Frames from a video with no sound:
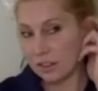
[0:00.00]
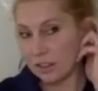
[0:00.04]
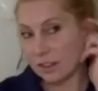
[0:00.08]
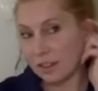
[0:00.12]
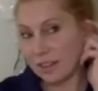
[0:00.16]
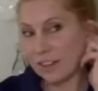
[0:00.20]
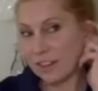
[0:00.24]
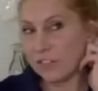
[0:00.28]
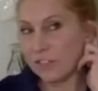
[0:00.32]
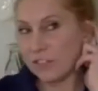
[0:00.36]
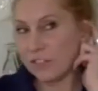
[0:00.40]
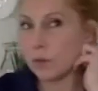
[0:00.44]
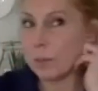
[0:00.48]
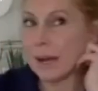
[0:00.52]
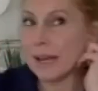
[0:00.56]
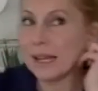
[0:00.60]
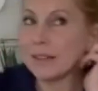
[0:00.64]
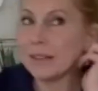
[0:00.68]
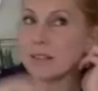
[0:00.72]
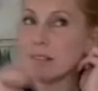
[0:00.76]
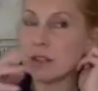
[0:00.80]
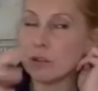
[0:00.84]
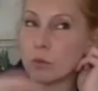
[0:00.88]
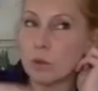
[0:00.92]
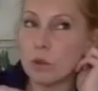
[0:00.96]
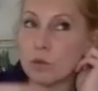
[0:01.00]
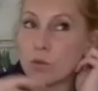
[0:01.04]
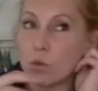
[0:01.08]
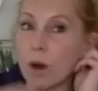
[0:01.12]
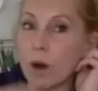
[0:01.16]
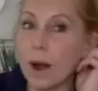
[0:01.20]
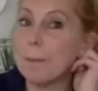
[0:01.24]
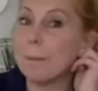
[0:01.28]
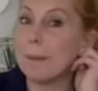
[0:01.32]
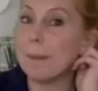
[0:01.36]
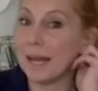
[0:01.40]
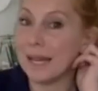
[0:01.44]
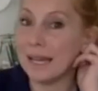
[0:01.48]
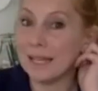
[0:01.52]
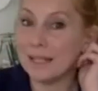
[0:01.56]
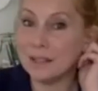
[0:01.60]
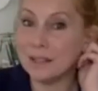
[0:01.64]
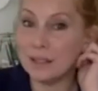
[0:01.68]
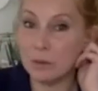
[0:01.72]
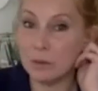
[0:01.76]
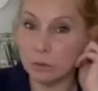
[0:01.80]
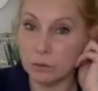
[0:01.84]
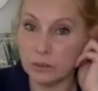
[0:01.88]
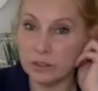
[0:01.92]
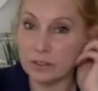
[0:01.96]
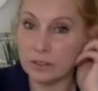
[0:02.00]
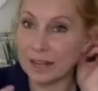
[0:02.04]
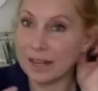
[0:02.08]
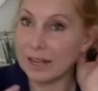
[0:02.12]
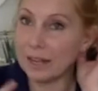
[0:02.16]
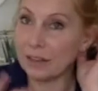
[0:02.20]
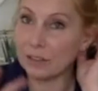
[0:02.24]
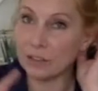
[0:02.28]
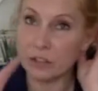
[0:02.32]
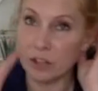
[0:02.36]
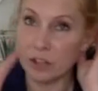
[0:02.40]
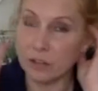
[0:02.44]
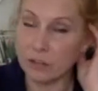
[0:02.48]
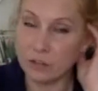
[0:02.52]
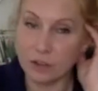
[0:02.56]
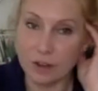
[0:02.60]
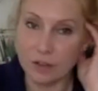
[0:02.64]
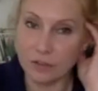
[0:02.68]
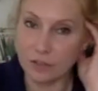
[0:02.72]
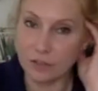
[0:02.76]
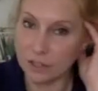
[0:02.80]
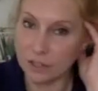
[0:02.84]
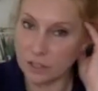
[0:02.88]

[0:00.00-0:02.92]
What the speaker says: if you paint it with the right paint, it will stay outside forever.